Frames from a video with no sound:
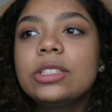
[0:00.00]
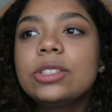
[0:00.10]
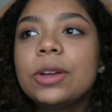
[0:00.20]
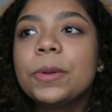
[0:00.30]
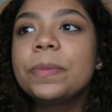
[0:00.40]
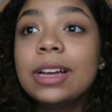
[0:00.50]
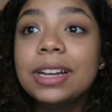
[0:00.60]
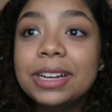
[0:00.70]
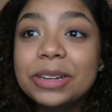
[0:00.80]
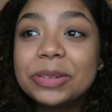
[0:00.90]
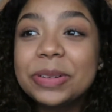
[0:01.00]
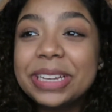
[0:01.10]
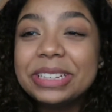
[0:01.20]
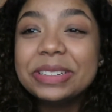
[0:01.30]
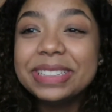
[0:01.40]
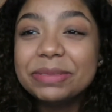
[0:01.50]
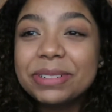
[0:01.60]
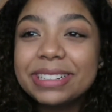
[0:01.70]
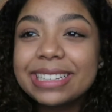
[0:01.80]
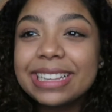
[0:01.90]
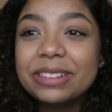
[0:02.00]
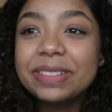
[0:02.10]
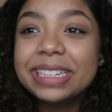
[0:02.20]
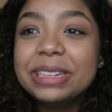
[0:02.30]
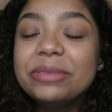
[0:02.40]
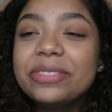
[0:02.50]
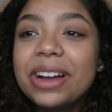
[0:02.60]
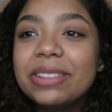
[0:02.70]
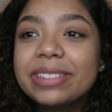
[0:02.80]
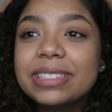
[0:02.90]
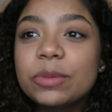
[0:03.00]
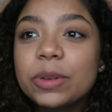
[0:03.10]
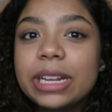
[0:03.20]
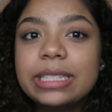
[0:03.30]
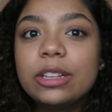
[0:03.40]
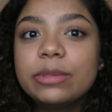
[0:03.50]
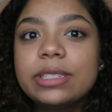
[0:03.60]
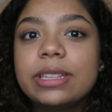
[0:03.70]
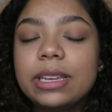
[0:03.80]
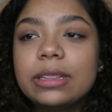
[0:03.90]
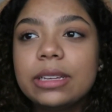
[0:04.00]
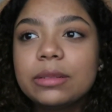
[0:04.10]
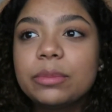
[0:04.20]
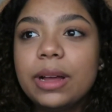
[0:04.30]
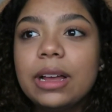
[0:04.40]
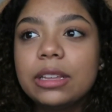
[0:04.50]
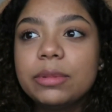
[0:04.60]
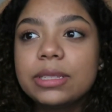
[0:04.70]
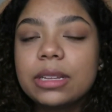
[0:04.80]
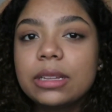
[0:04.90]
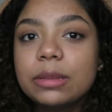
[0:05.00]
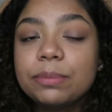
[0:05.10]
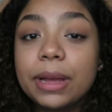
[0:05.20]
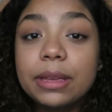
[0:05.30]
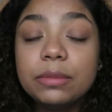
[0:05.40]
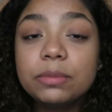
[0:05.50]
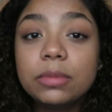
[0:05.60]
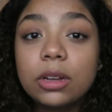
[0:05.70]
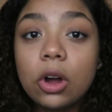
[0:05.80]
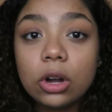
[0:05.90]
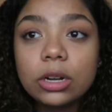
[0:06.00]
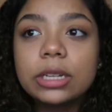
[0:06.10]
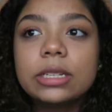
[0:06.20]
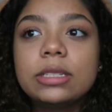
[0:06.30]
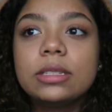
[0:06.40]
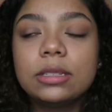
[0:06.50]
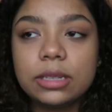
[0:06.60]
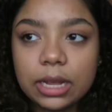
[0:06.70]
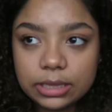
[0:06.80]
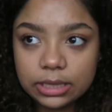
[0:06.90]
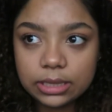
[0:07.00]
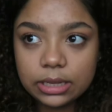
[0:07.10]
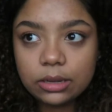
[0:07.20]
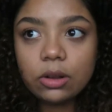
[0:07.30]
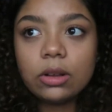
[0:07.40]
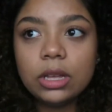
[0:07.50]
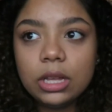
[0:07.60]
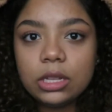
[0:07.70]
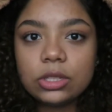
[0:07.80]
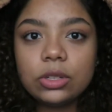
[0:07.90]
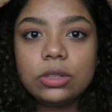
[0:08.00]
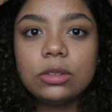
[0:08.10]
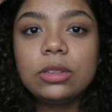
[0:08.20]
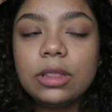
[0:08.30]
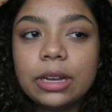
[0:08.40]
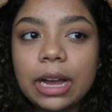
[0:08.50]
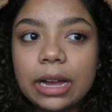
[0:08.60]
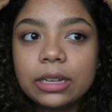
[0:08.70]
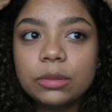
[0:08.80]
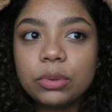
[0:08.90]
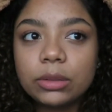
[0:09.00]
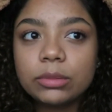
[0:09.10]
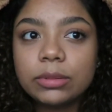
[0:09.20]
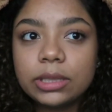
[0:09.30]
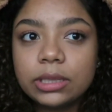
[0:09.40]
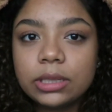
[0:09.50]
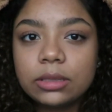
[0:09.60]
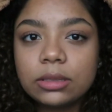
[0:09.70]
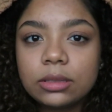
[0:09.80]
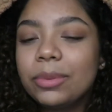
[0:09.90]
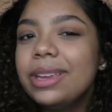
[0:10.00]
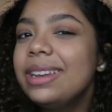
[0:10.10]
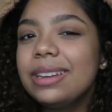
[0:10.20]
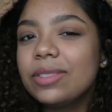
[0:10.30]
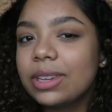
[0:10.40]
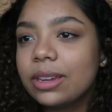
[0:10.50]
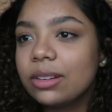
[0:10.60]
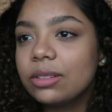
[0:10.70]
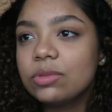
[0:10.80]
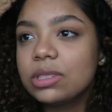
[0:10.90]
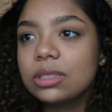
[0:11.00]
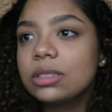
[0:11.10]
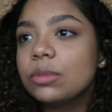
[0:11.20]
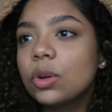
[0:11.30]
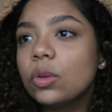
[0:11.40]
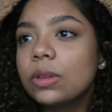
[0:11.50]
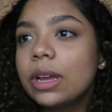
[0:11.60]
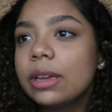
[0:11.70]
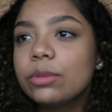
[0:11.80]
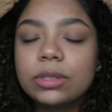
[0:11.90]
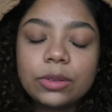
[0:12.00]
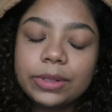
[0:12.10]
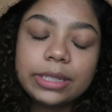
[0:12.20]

So we go in the parking lot, we end up following someone. I tell him to stay like behind because my car is not tinted at all, so the guy could probably see us, but he didn't even care. He was some old guy, he was so